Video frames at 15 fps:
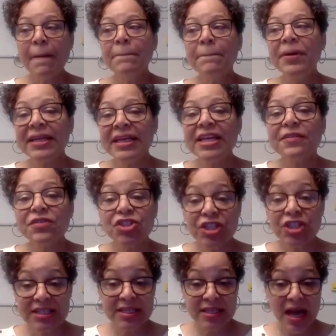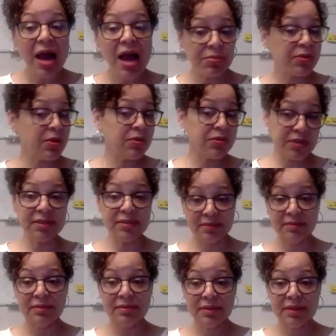But if she's not broken,
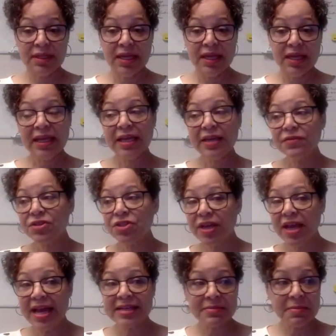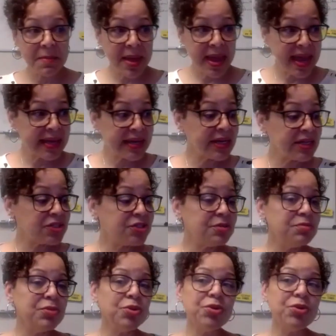if she has managed to
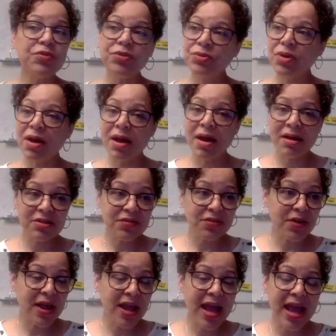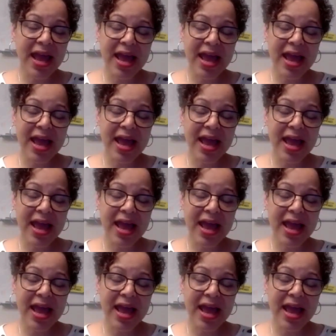move through all of her